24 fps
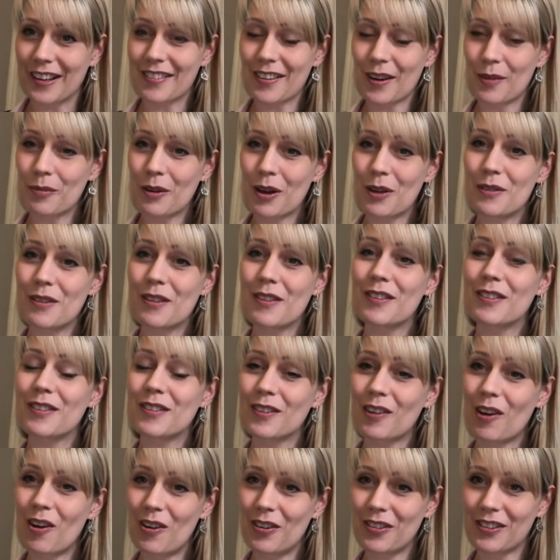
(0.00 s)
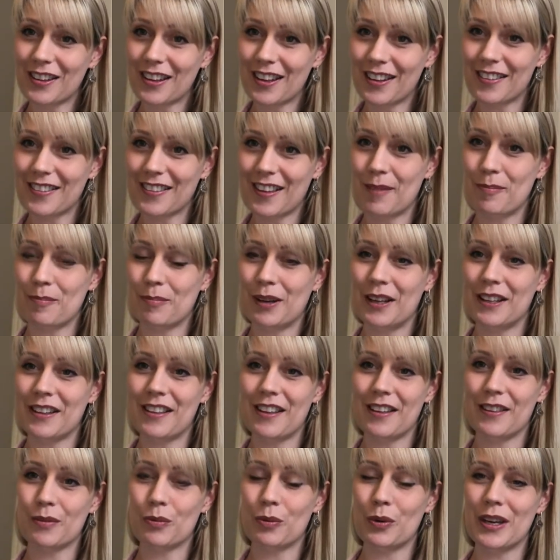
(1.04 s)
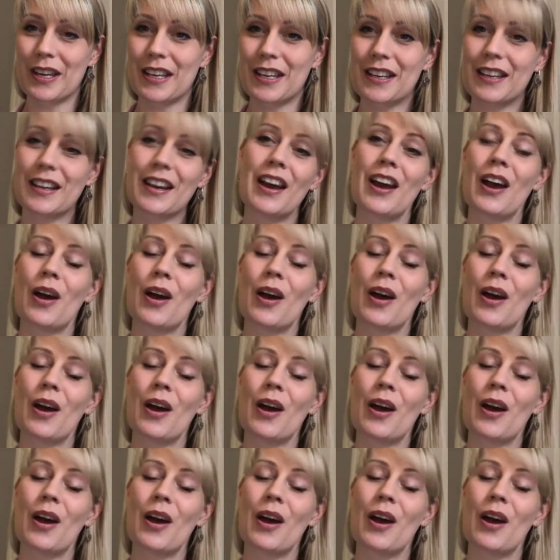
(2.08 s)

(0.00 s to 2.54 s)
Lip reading: I'm going to start the assembly this week